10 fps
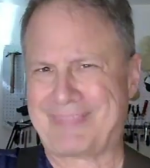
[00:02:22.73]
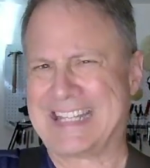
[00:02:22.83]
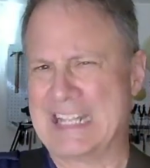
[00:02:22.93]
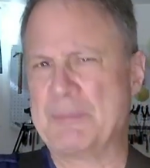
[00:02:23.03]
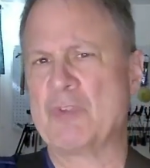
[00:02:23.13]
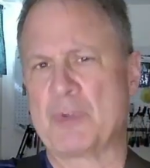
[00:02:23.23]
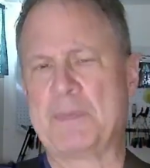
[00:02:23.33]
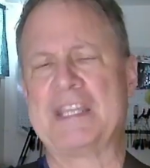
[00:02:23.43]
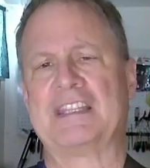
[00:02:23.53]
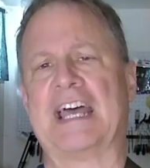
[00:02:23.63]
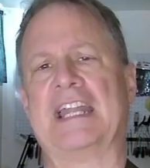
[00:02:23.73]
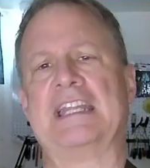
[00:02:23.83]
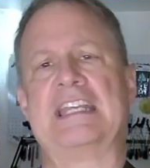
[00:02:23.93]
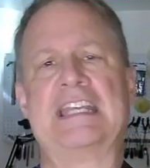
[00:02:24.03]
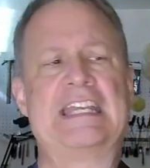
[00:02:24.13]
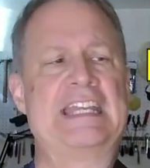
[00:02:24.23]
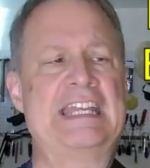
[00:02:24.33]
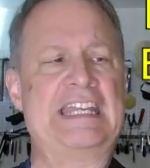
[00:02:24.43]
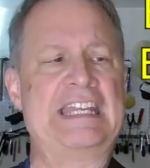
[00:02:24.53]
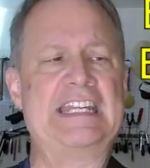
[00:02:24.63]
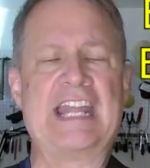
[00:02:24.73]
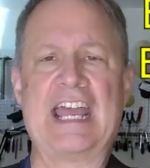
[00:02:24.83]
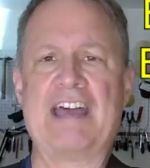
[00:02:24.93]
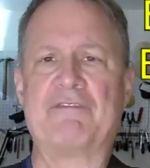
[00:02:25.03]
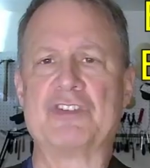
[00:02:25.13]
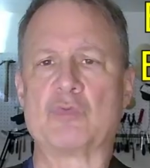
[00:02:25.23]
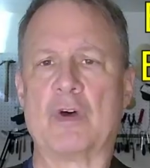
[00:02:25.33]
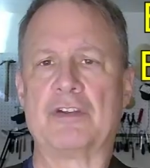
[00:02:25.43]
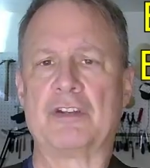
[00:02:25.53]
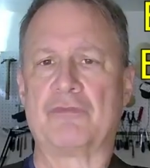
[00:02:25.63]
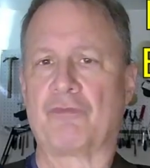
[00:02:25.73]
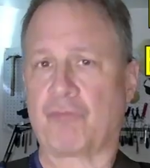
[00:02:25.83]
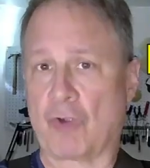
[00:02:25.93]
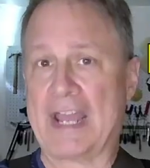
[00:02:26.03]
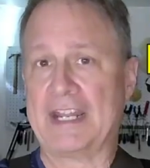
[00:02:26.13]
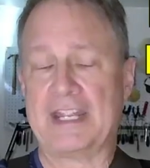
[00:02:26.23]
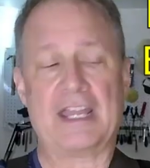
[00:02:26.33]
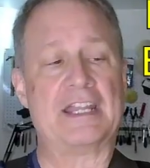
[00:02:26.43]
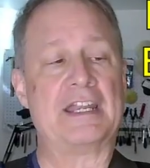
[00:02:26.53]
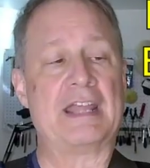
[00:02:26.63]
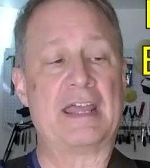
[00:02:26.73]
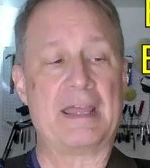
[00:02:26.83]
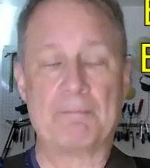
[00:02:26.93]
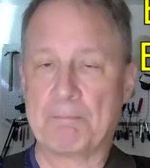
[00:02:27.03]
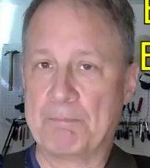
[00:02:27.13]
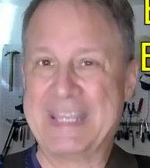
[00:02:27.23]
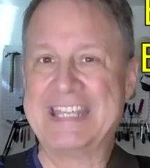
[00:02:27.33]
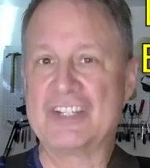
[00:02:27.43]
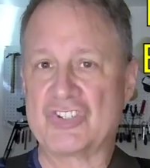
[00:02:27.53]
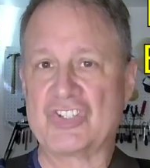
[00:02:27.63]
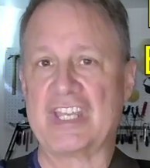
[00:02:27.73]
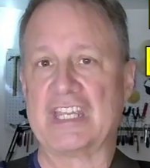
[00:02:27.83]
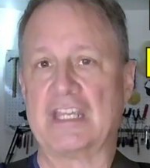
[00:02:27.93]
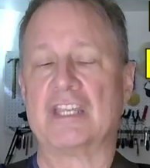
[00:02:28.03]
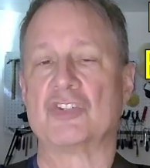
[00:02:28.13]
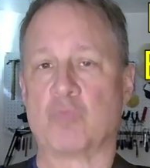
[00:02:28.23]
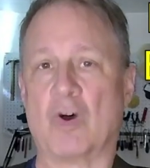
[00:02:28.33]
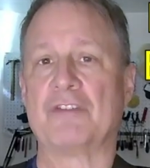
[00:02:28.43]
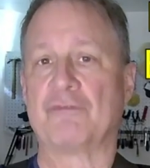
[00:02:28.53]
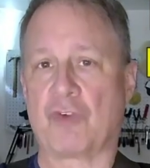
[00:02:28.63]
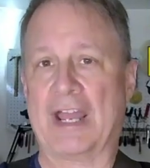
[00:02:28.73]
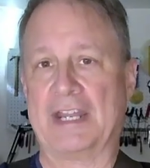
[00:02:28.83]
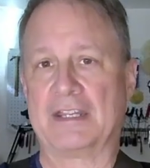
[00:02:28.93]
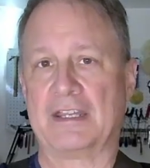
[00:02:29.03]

Let me repeat that. E to F is one fret and B to C is one fret.